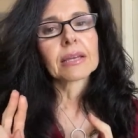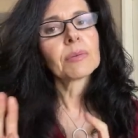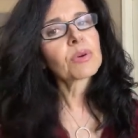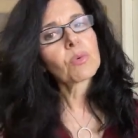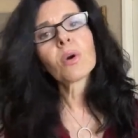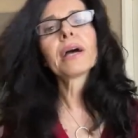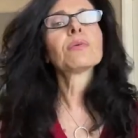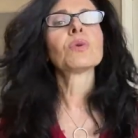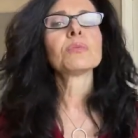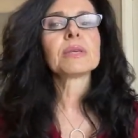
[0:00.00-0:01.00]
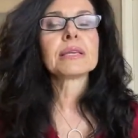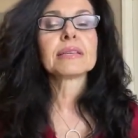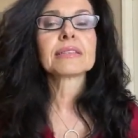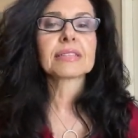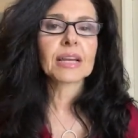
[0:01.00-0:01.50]
Number one would
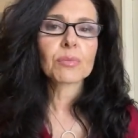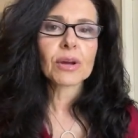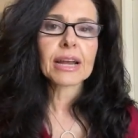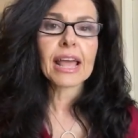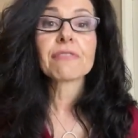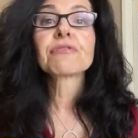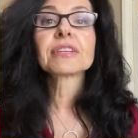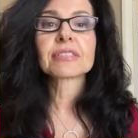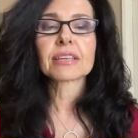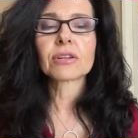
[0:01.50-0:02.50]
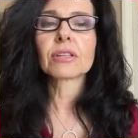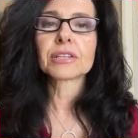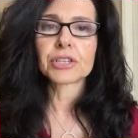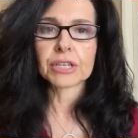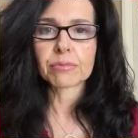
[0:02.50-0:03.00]
be celebrate every single
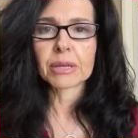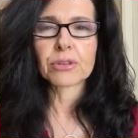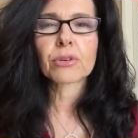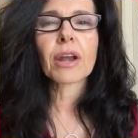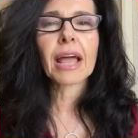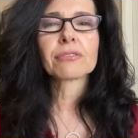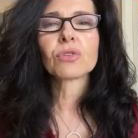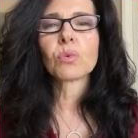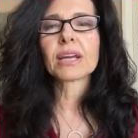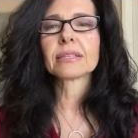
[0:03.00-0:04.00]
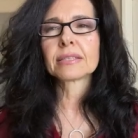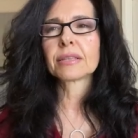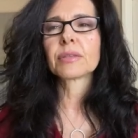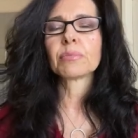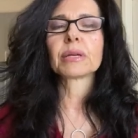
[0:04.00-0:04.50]
achievement. You don't have to wait
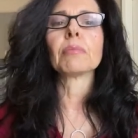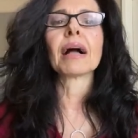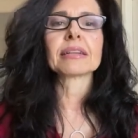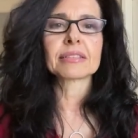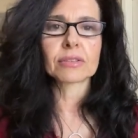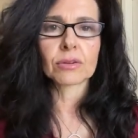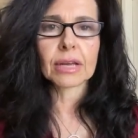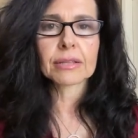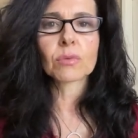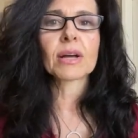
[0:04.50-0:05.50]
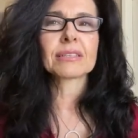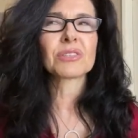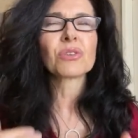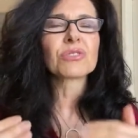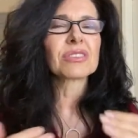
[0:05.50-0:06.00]
until the big milestone.
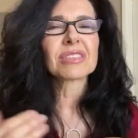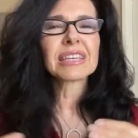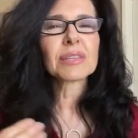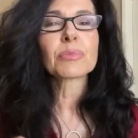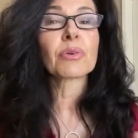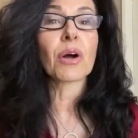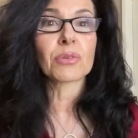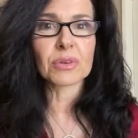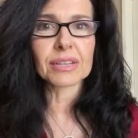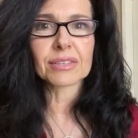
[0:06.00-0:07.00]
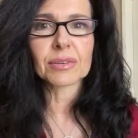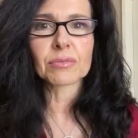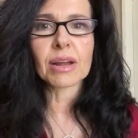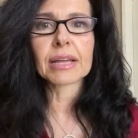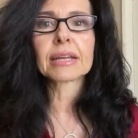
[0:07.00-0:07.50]
Otherwise, you don't see the progress,
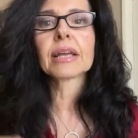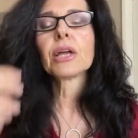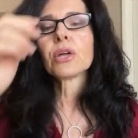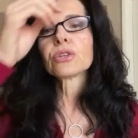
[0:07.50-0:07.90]
right?